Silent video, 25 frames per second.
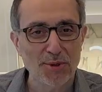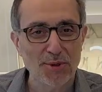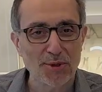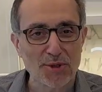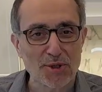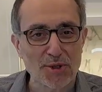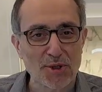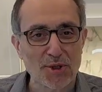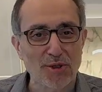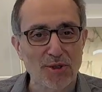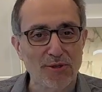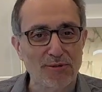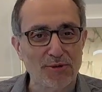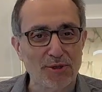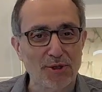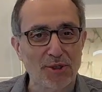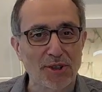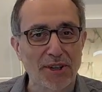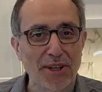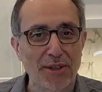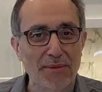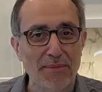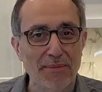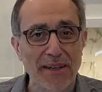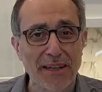your show of
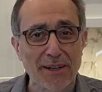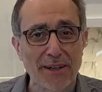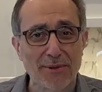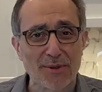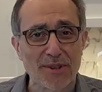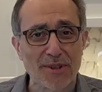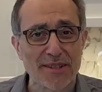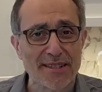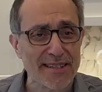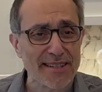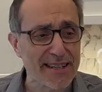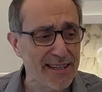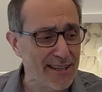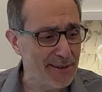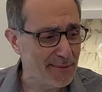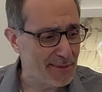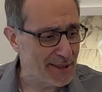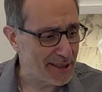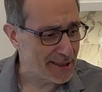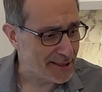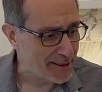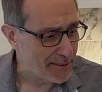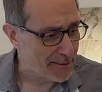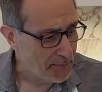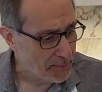Cook and Bake with
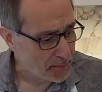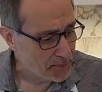Samer.